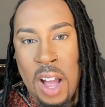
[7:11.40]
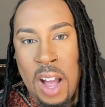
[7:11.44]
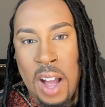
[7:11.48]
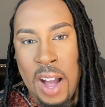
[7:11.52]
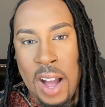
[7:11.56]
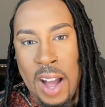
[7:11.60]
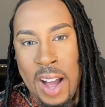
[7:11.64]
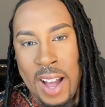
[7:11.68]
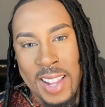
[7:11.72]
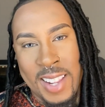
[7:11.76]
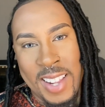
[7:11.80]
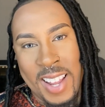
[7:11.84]

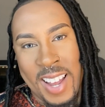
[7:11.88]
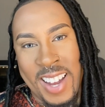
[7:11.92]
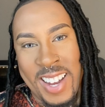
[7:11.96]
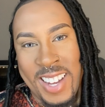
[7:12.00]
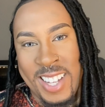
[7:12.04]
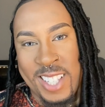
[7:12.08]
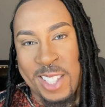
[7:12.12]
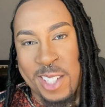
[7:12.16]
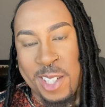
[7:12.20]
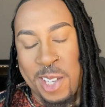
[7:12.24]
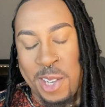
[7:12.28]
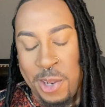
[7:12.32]
I
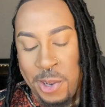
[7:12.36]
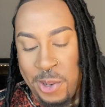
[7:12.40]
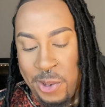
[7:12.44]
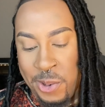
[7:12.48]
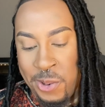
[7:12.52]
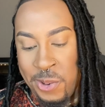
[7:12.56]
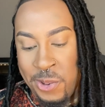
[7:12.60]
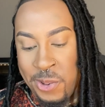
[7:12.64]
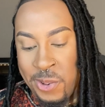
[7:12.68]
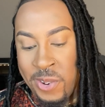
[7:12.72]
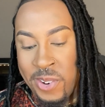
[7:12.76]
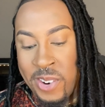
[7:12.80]
like
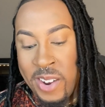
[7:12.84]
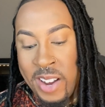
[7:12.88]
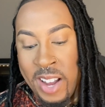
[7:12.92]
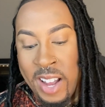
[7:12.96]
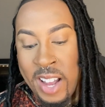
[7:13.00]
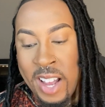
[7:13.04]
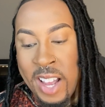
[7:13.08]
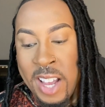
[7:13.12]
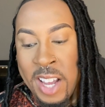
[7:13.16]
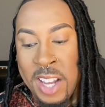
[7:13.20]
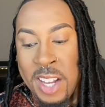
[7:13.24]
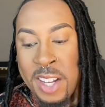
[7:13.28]
to,
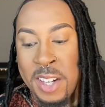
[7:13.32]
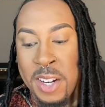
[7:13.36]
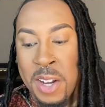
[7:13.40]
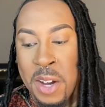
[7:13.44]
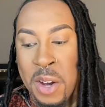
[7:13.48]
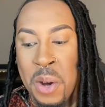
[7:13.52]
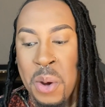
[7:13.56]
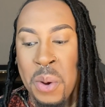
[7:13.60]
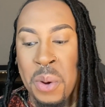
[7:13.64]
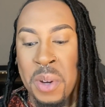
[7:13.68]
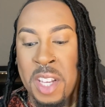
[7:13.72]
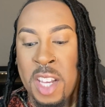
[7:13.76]

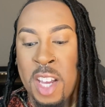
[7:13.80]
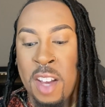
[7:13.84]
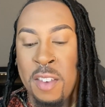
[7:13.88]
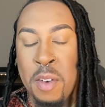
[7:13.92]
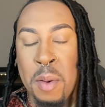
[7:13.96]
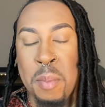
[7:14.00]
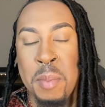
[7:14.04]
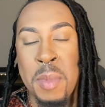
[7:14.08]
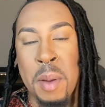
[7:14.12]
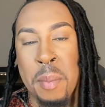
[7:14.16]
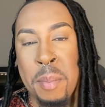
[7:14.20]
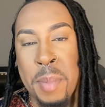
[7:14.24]
give
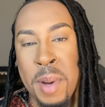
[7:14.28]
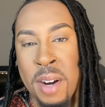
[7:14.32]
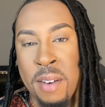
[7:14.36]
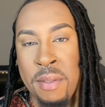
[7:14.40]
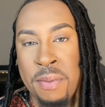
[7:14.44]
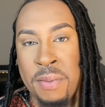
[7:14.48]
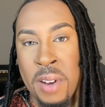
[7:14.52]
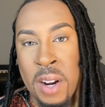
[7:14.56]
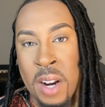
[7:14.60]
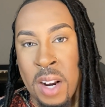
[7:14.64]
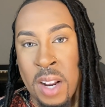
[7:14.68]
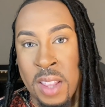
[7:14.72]
them the
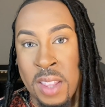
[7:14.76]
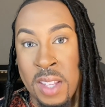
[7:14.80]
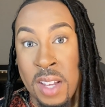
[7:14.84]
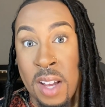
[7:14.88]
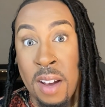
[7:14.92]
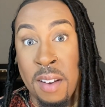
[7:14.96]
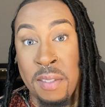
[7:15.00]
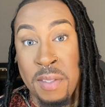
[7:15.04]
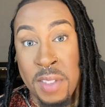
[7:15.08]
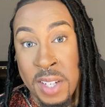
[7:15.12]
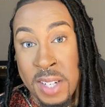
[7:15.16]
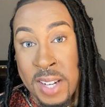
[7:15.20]
benefit
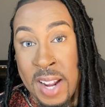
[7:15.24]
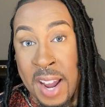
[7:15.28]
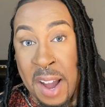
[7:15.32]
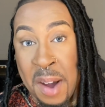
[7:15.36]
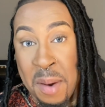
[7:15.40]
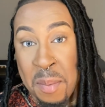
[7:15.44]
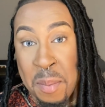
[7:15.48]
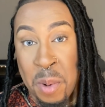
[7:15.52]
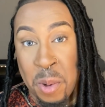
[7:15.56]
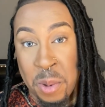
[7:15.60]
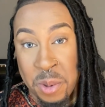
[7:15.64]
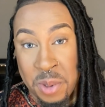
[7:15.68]
of the
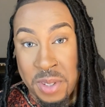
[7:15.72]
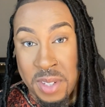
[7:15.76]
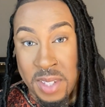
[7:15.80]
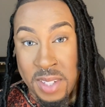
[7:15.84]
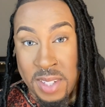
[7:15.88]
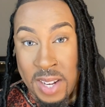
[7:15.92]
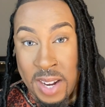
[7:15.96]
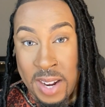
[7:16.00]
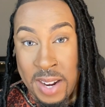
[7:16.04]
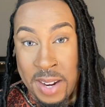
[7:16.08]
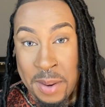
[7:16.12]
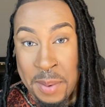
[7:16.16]
doubt most of
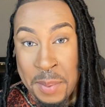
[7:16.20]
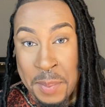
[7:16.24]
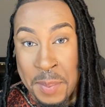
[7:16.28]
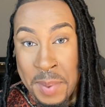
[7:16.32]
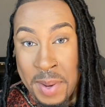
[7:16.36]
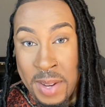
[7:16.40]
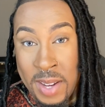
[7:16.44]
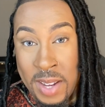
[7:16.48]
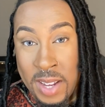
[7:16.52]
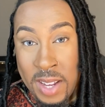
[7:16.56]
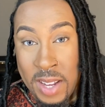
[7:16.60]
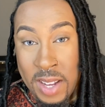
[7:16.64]
the time,
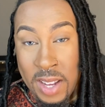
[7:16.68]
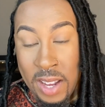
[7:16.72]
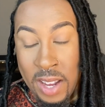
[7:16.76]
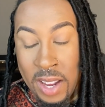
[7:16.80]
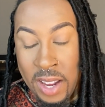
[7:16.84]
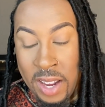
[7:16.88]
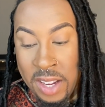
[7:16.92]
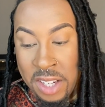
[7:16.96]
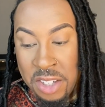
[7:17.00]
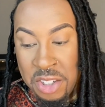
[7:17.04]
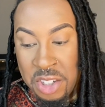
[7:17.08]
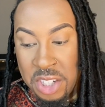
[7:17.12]

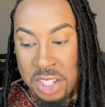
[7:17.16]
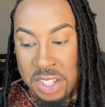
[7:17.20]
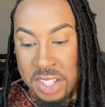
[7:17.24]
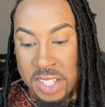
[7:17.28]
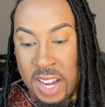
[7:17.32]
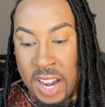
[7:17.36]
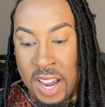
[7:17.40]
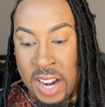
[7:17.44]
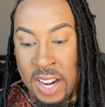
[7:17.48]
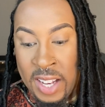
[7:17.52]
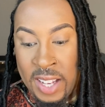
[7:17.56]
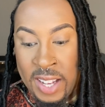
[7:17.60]
and just
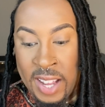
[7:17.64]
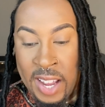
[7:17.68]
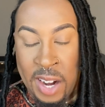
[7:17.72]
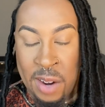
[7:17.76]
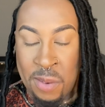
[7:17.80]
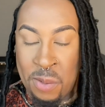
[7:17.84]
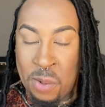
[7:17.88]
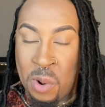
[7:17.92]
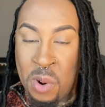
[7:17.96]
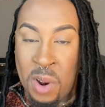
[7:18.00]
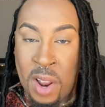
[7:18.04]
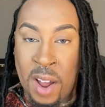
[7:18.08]
kind of let it
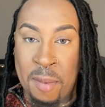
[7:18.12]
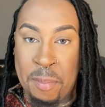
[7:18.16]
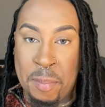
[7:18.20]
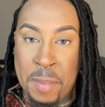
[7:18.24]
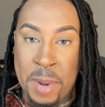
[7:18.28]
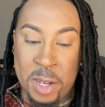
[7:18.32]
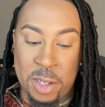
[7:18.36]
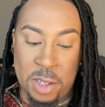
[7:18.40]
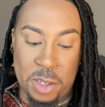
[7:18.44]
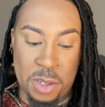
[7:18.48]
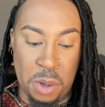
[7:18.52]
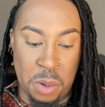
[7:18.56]
roll off
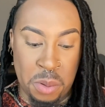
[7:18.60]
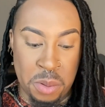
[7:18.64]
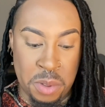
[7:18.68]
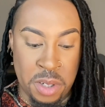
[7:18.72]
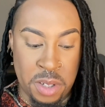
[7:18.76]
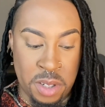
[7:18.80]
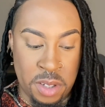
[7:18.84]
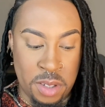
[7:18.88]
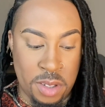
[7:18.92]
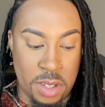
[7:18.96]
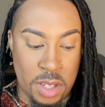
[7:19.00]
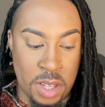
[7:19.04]
my
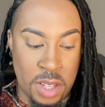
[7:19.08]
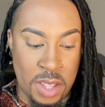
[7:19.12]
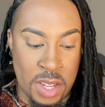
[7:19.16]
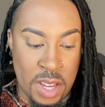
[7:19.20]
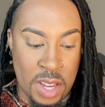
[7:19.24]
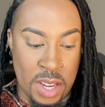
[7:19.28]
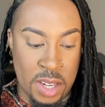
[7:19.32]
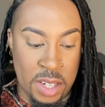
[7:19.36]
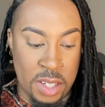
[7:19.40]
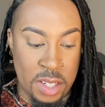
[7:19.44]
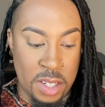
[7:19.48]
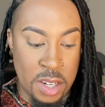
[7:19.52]
shoulders. And
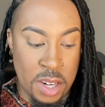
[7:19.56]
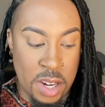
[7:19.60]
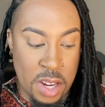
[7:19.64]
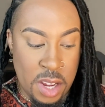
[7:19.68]
then